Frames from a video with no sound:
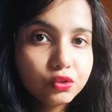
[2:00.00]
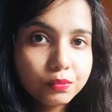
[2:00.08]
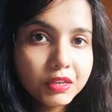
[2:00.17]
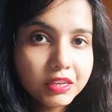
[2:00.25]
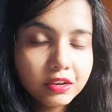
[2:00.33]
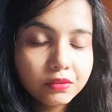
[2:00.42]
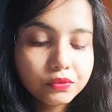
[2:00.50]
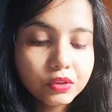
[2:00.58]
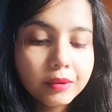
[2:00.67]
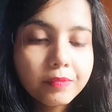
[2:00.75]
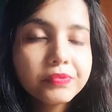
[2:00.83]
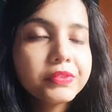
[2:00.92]
to me
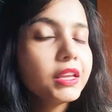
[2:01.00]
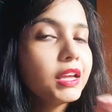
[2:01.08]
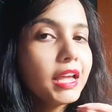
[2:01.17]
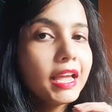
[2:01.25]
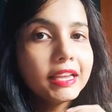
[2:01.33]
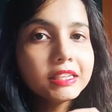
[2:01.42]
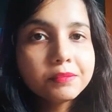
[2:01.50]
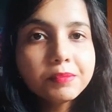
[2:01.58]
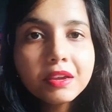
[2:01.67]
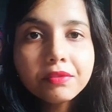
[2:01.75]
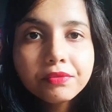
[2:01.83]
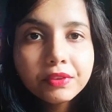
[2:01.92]
carefully.
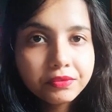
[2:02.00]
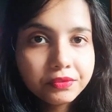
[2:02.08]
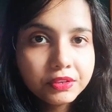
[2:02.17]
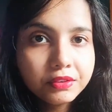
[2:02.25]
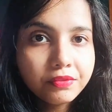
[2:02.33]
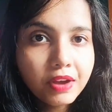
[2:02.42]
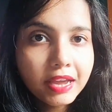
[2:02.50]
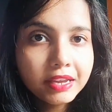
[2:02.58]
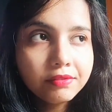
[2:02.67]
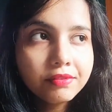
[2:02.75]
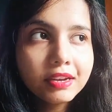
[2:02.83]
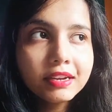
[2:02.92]
SPF
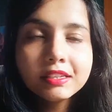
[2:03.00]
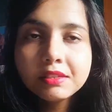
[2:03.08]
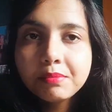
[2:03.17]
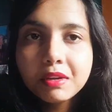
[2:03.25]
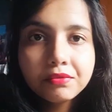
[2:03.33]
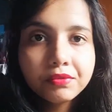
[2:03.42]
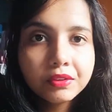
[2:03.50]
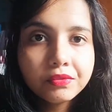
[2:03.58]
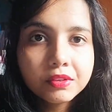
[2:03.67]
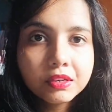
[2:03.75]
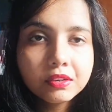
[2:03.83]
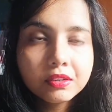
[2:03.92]
55 and SPF
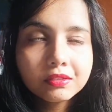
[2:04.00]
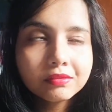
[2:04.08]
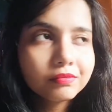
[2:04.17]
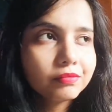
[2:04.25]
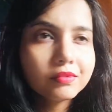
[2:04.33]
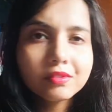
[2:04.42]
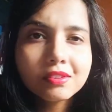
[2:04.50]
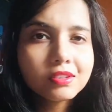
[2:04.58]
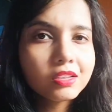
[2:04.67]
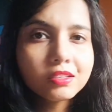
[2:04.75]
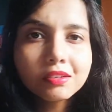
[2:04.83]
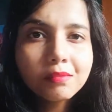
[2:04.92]
50
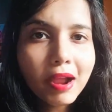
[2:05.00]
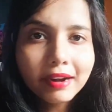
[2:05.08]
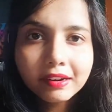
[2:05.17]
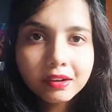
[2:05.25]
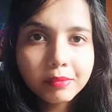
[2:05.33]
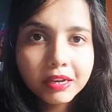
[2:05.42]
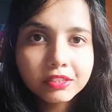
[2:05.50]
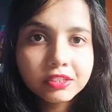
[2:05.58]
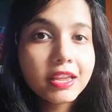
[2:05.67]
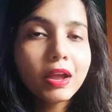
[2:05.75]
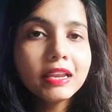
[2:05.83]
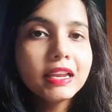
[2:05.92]
doesn't matter much.
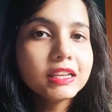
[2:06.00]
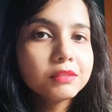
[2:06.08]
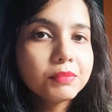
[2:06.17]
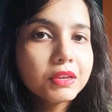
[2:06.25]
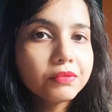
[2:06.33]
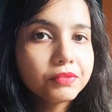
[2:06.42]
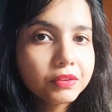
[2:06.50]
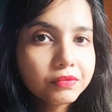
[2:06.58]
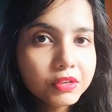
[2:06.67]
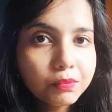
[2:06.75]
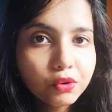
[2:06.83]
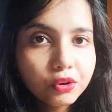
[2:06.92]
While SPF
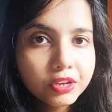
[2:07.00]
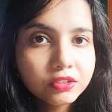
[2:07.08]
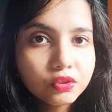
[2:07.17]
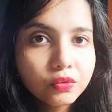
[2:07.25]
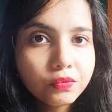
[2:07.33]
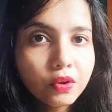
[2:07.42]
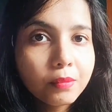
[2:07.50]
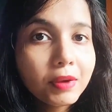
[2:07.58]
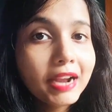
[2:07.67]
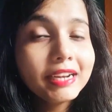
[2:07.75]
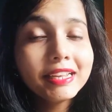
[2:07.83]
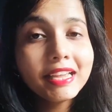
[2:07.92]
50 protects you from
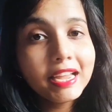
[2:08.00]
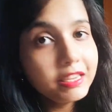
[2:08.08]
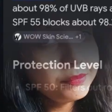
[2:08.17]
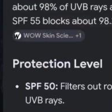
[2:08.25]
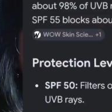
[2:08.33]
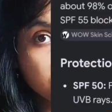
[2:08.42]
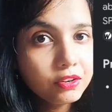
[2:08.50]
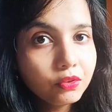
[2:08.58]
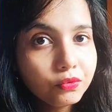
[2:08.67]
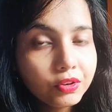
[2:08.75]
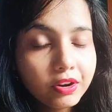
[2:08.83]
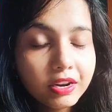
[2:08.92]
98%
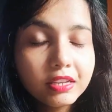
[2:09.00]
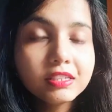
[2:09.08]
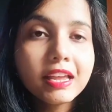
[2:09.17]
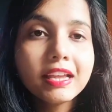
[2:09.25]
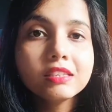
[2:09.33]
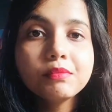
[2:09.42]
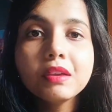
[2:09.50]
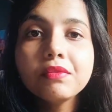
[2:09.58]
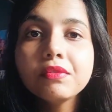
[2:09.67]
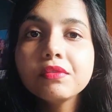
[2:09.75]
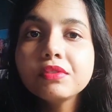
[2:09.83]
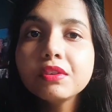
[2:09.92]
UV rays, SPF
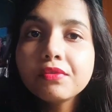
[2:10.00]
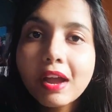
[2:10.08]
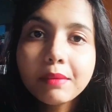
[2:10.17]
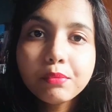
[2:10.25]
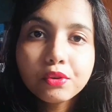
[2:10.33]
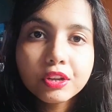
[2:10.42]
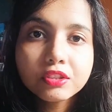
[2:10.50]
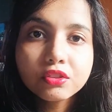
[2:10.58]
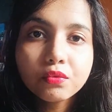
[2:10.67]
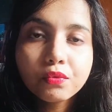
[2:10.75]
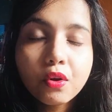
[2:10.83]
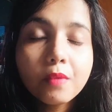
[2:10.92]
55 protects
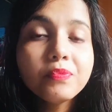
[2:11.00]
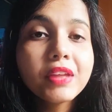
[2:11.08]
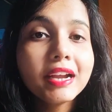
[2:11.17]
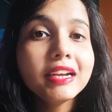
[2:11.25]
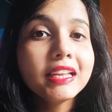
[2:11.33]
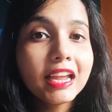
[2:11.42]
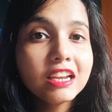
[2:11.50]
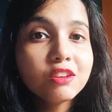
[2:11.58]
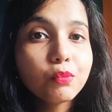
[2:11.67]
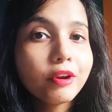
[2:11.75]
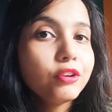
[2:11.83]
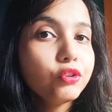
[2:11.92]
you from
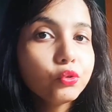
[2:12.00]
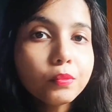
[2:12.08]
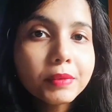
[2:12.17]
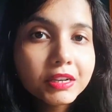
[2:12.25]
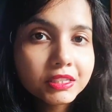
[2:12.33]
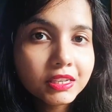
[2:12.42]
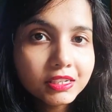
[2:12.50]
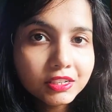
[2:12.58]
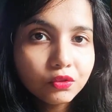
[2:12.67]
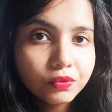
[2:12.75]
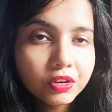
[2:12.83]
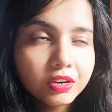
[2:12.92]
98.2%
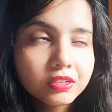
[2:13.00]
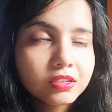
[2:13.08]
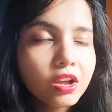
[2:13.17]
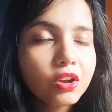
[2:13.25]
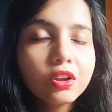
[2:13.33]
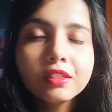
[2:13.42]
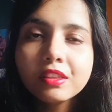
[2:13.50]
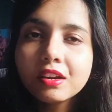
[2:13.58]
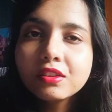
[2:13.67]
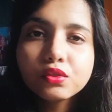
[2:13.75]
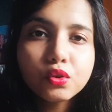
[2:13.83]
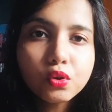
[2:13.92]
UV rays. There
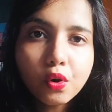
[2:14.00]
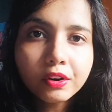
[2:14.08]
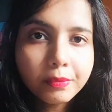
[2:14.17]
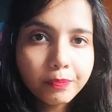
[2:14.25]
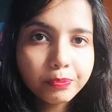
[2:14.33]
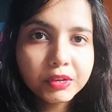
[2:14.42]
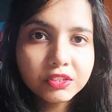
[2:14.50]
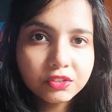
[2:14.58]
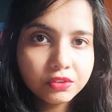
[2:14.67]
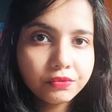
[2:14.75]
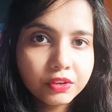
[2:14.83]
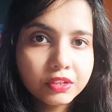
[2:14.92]
is not much
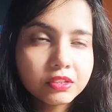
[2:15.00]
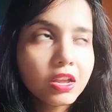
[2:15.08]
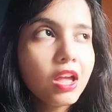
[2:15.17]
difference.